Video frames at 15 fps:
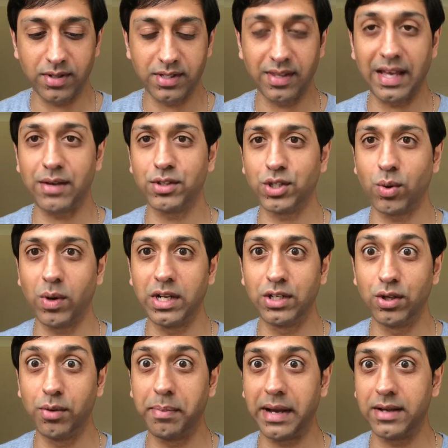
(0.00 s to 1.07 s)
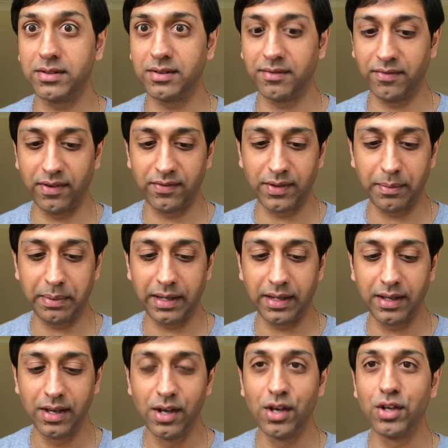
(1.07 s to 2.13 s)
So that was
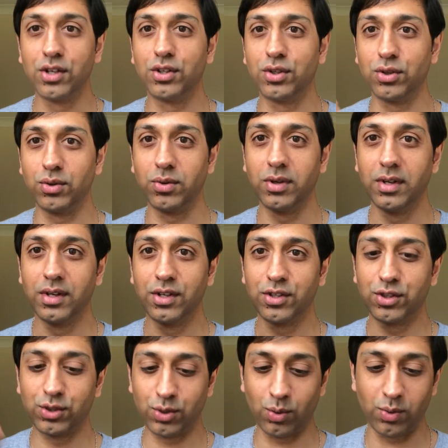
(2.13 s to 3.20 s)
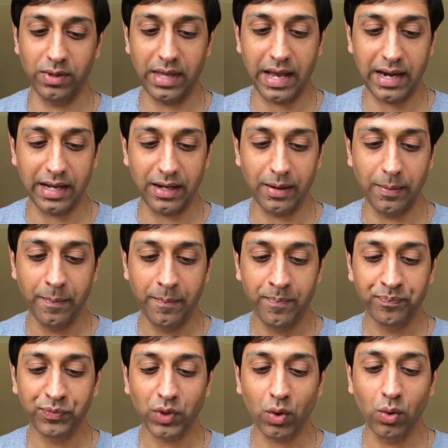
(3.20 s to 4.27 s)
£22.50 to sort that out.
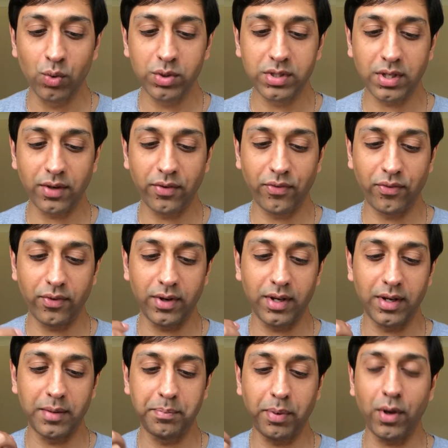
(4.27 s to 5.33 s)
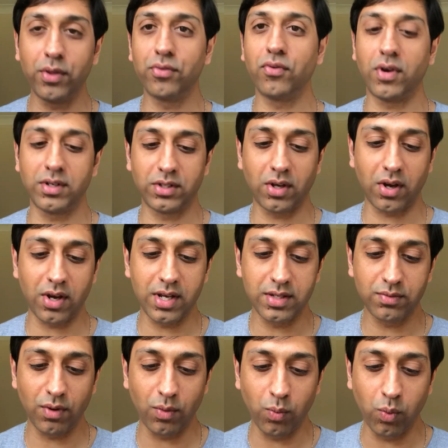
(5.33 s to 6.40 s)
Also, both front tyres
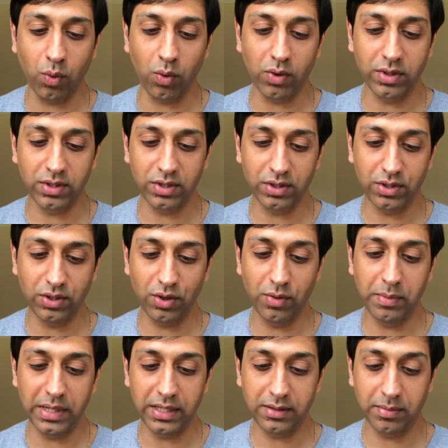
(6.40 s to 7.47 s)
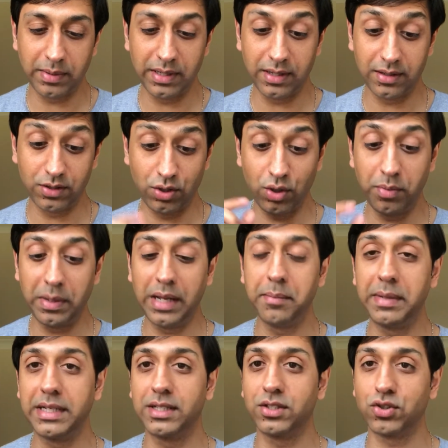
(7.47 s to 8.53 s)
were worn to 2
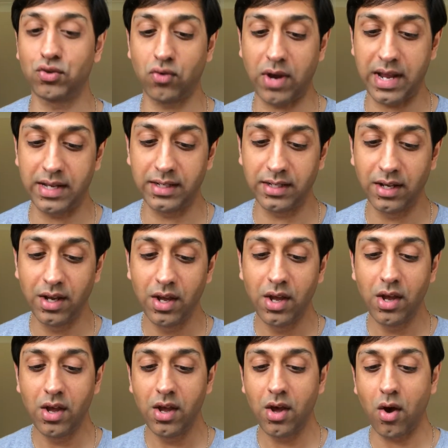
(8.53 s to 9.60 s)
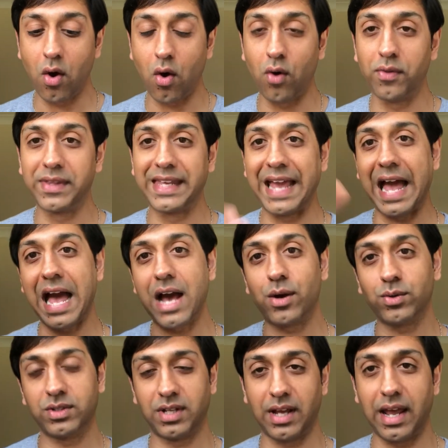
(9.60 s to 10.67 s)
millimeters tread on the
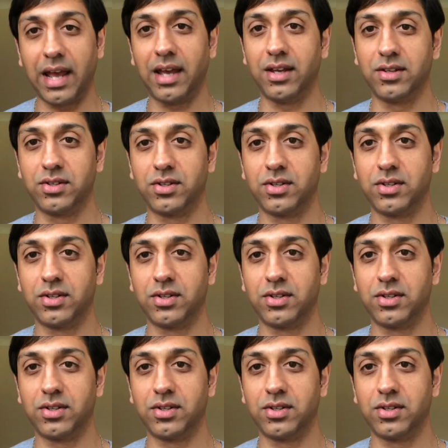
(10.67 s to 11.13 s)
outer edge.